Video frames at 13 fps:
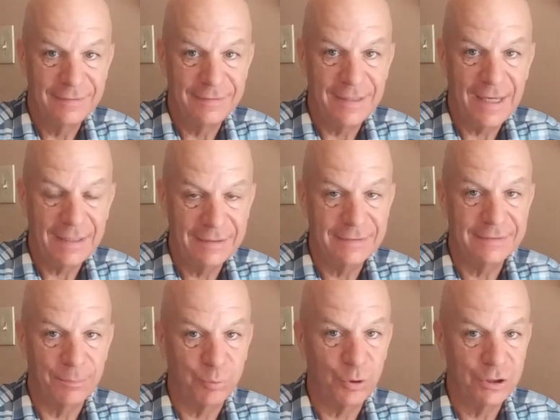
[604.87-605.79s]
That is a
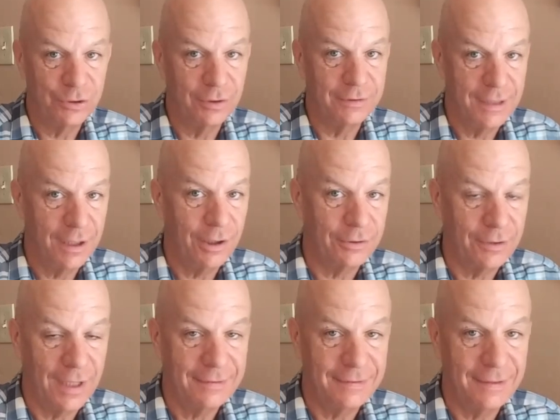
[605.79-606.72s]
pretty good character,
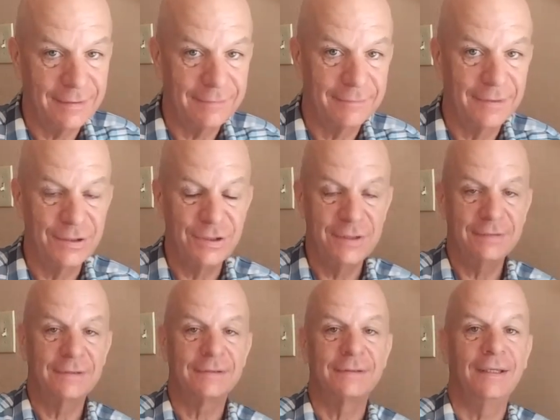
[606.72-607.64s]
I think. In
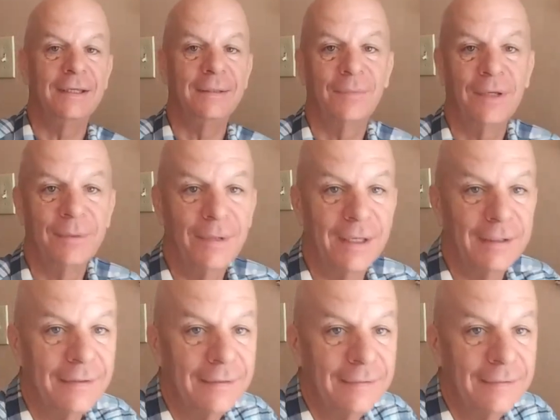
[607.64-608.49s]
Jesus' name, amen.